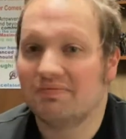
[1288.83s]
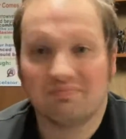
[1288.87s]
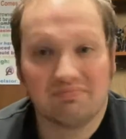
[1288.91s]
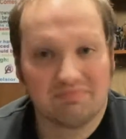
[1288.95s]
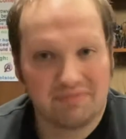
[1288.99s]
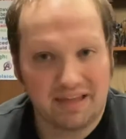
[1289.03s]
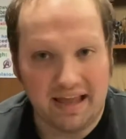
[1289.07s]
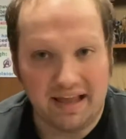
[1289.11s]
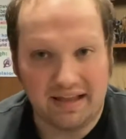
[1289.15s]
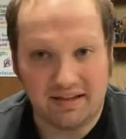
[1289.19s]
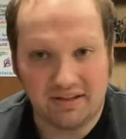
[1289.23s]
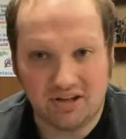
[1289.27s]

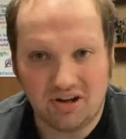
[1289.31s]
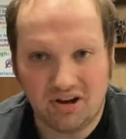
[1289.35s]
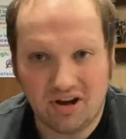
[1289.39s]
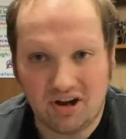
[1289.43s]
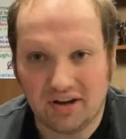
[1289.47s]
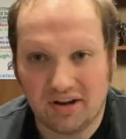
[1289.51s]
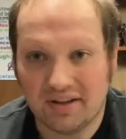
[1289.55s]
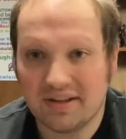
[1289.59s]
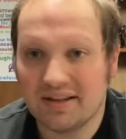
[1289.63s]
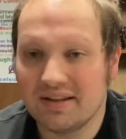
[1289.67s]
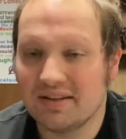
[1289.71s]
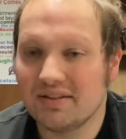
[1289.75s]
can't
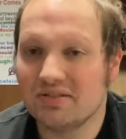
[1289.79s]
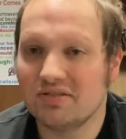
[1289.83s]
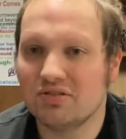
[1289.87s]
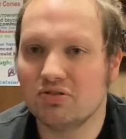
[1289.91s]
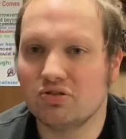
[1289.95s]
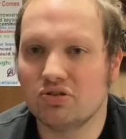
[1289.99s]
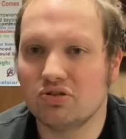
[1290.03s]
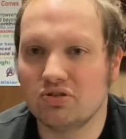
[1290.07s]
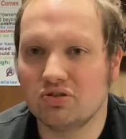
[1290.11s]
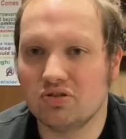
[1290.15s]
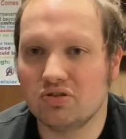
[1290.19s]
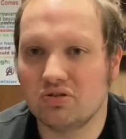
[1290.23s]
talk,
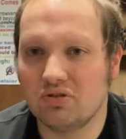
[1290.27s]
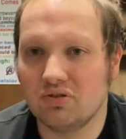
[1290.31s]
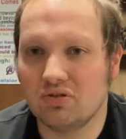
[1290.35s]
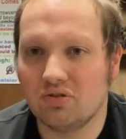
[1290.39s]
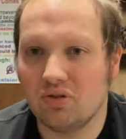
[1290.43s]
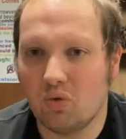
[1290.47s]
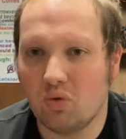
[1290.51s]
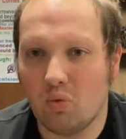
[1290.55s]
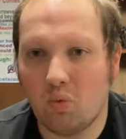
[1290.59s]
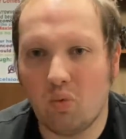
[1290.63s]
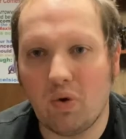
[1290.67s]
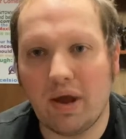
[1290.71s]

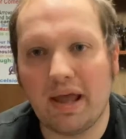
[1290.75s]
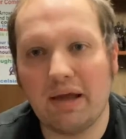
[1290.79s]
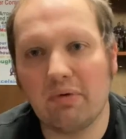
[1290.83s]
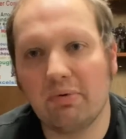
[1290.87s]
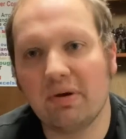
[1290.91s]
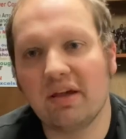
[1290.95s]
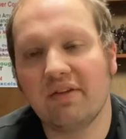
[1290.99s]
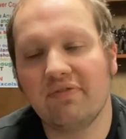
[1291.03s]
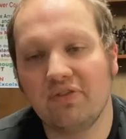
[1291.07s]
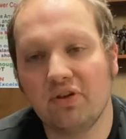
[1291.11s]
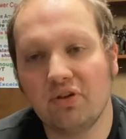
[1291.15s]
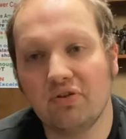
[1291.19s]
the way
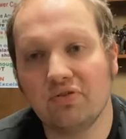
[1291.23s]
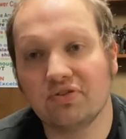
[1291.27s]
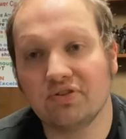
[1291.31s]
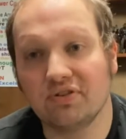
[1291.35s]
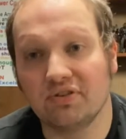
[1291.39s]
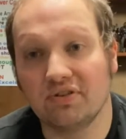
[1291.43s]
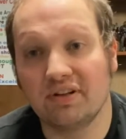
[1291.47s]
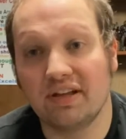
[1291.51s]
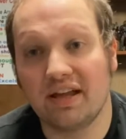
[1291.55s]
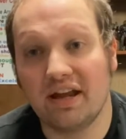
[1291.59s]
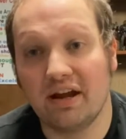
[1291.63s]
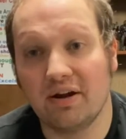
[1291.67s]
we view
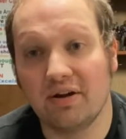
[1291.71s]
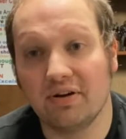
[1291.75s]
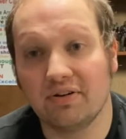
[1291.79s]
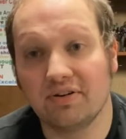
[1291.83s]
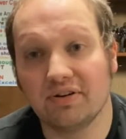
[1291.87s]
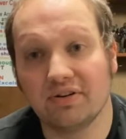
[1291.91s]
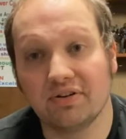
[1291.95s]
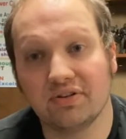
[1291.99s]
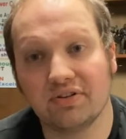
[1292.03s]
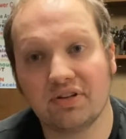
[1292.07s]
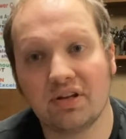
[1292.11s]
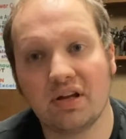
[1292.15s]
certain
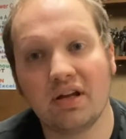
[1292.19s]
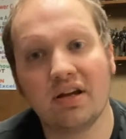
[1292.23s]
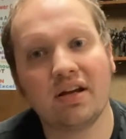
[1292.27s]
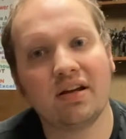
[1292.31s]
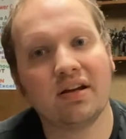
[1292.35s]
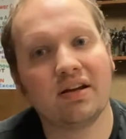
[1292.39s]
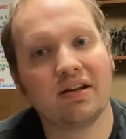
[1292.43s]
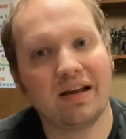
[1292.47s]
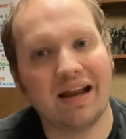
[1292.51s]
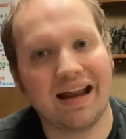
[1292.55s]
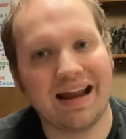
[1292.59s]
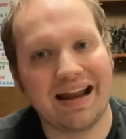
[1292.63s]
characters
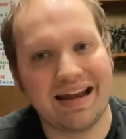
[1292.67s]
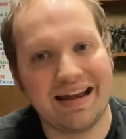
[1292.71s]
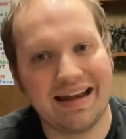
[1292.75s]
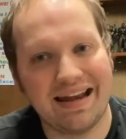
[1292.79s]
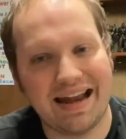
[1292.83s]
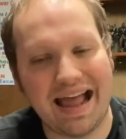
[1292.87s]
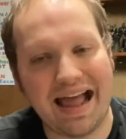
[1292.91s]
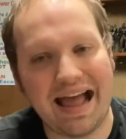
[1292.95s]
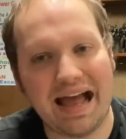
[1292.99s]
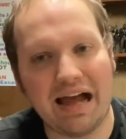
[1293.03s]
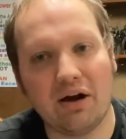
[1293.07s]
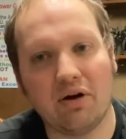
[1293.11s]

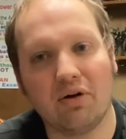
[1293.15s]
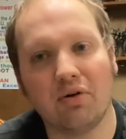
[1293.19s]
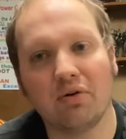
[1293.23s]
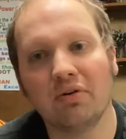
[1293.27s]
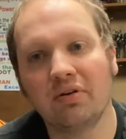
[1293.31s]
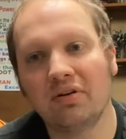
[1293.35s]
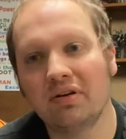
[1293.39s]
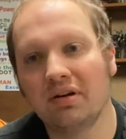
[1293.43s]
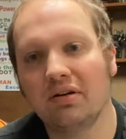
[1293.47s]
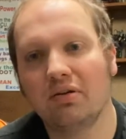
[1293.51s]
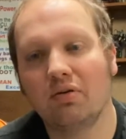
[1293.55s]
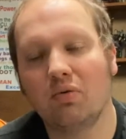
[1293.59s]
now
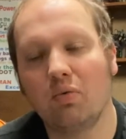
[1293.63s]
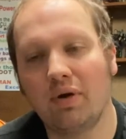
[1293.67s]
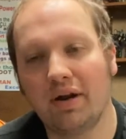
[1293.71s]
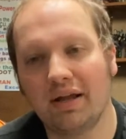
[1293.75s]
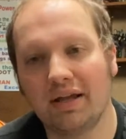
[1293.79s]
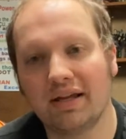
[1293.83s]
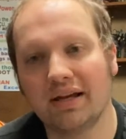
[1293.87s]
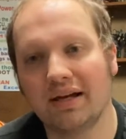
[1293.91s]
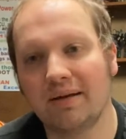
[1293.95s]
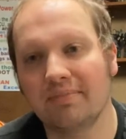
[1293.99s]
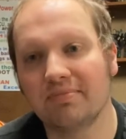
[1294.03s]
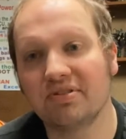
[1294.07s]
when it
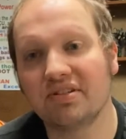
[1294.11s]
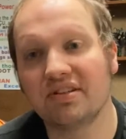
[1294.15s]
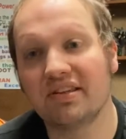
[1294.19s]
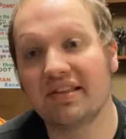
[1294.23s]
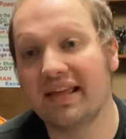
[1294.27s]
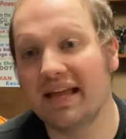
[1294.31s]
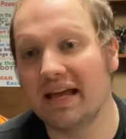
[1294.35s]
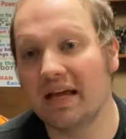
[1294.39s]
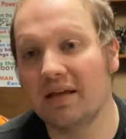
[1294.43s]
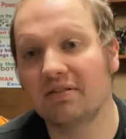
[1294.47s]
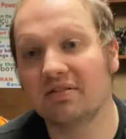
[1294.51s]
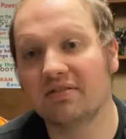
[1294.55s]
comes to
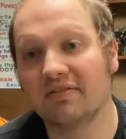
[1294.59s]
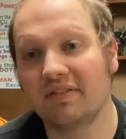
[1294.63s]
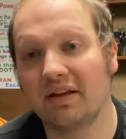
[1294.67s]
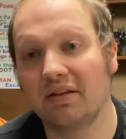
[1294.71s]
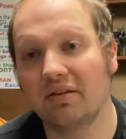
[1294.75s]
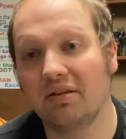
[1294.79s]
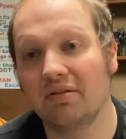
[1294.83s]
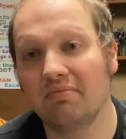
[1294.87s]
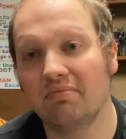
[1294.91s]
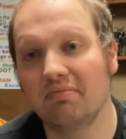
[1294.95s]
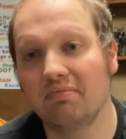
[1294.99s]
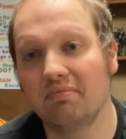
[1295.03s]
the Addams
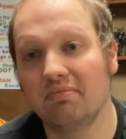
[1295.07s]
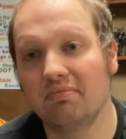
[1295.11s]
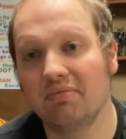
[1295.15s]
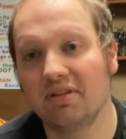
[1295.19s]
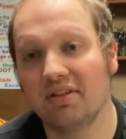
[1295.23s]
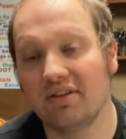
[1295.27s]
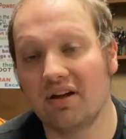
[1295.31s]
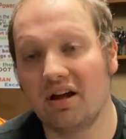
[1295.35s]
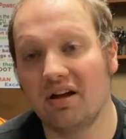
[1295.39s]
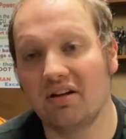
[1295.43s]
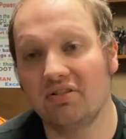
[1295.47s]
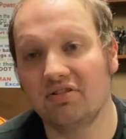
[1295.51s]
Family
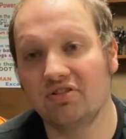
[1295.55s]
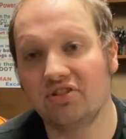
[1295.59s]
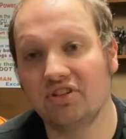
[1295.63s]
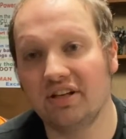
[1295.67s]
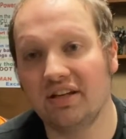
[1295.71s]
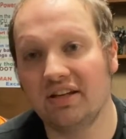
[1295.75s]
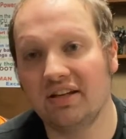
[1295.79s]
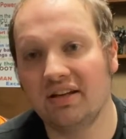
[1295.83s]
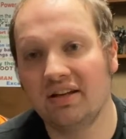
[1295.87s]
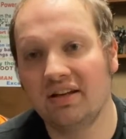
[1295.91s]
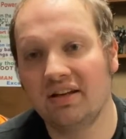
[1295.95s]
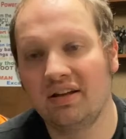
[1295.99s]

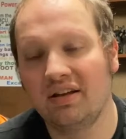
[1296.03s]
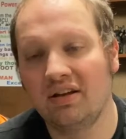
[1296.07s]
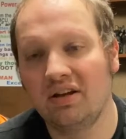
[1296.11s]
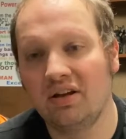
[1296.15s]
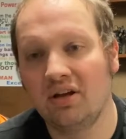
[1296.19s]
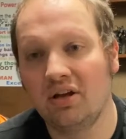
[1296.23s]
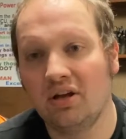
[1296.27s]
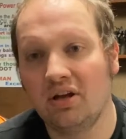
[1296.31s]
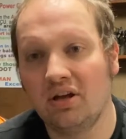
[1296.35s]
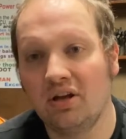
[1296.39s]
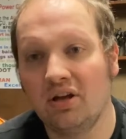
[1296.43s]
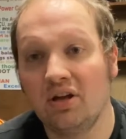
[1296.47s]
mythology.
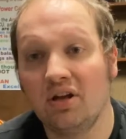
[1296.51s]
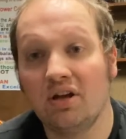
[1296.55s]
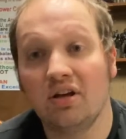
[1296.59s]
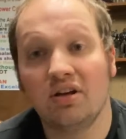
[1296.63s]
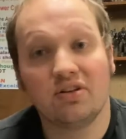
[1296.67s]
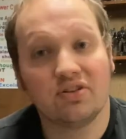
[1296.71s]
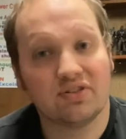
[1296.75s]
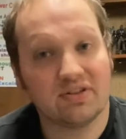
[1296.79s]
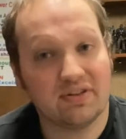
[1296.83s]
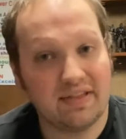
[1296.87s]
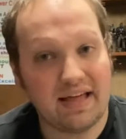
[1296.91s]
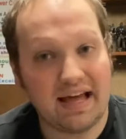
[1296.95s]

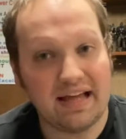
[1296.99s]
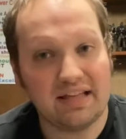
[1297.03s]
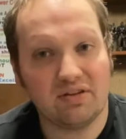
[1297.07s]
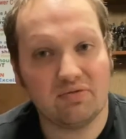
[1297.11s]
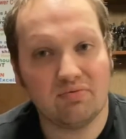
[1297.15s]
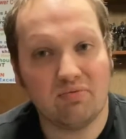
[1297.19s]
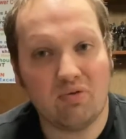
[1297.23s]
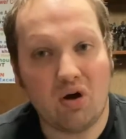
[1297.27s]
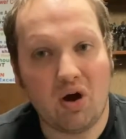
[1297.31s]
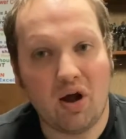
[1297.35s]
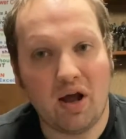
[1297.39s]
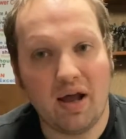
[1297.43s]
So that's
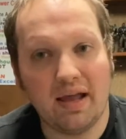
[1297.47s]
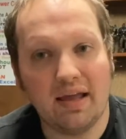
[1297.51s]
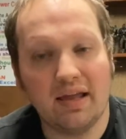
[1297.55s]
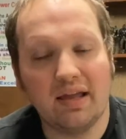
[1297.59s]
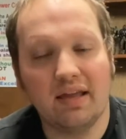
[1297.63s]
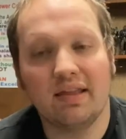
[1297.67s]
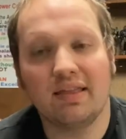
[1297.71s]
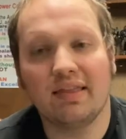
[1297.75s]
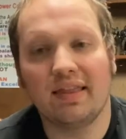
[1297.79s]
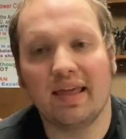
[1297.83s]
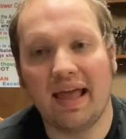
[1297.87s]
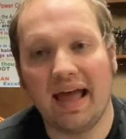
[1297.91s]
why
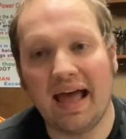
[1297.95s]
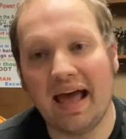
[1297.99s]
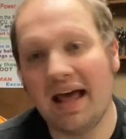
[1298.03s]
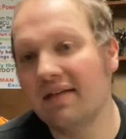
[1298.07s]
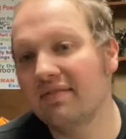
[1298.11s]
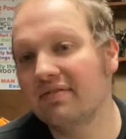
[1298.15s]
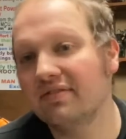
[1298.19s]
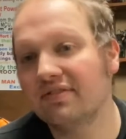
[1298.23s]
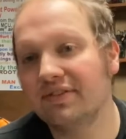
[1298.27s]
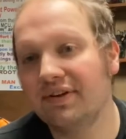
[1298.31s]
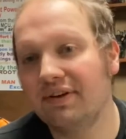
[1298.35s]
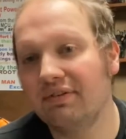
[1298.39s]
the
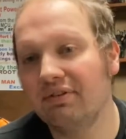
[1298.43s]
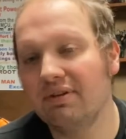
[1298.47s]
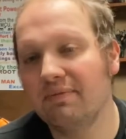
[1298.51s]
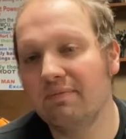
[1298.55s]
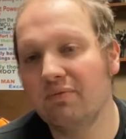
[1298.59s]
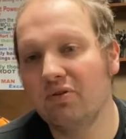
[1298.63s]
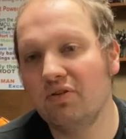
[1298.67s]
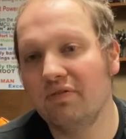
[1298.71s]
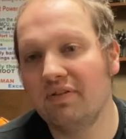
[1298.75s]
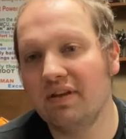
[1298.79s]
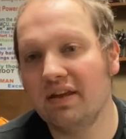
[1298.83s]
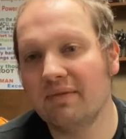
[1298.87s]
Addams Family
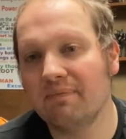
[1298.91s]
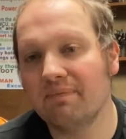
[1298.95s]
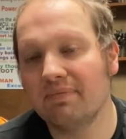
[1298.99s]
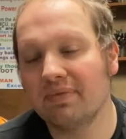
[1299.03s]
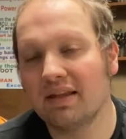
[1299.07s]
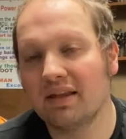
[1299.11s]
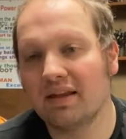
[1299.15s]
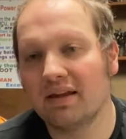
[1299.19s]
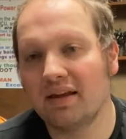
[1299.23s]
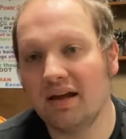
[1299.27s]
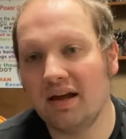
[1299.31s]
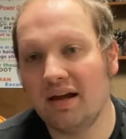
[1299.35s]
movie
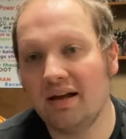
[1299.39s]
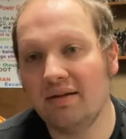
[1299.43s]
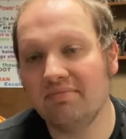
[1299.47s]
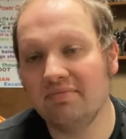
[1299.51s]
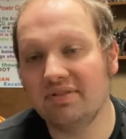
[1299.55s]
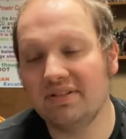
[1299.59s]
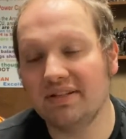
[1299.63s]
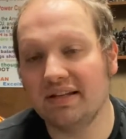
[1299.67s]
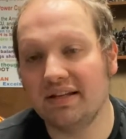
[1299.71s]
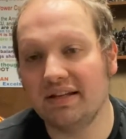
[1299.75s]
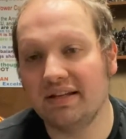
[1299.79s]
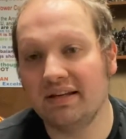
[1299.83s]

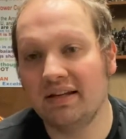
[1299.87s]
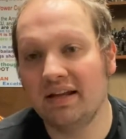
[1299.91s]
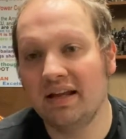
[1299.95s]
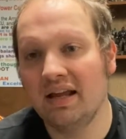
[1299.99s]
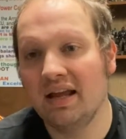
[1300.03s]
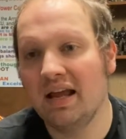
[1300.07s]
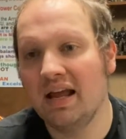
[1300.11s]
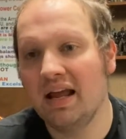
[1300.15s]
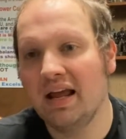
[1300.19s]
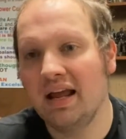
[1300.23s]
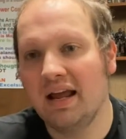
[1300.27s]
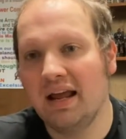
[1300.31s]
comes in
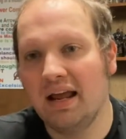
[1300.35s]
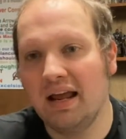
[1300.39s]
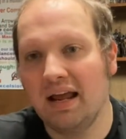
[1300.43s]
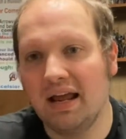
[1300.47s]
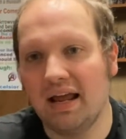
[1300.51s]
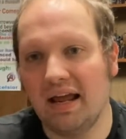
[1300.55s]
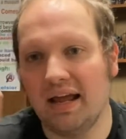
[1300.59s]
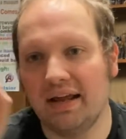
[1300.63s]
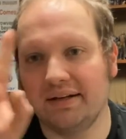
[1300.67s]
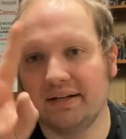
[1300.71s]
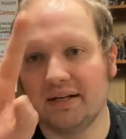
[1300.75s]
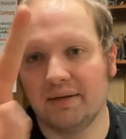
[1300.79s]

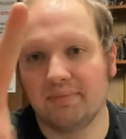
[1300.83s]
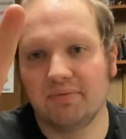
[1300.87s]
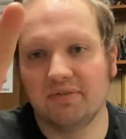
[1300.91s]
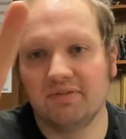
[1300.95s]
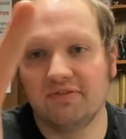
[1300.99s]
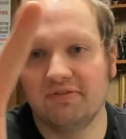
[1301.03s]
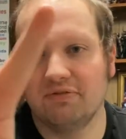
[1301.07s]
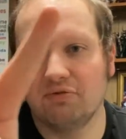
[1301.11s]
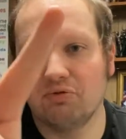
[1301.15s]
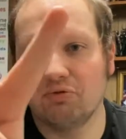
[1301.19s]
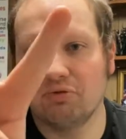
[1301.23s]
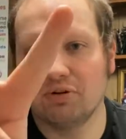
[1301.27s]
at number
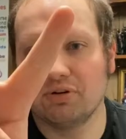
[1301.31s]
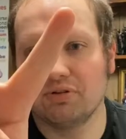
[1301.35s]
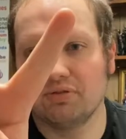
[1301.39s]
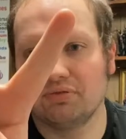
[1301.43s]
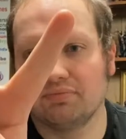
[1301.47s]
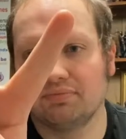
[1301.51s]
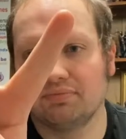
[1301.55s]
4.